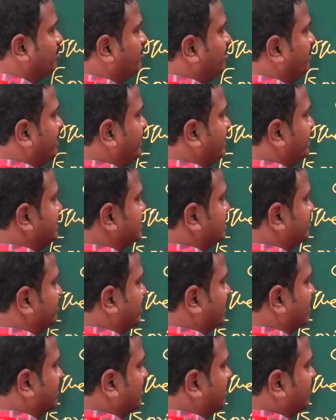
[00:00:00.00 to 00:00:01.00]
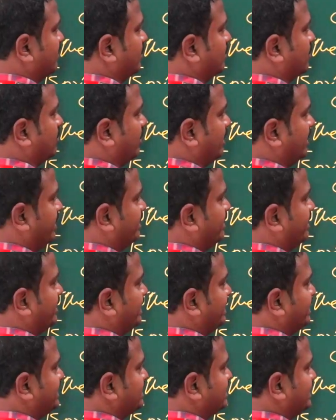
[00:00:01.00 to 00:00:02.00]
B means breadth of the coil,
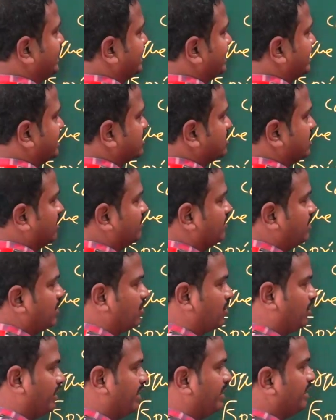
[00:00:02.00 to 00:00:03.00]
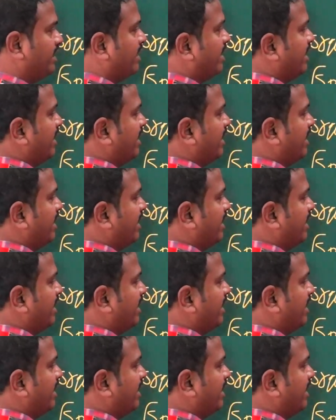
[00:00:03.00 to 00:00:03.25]
T is thickness of the coil,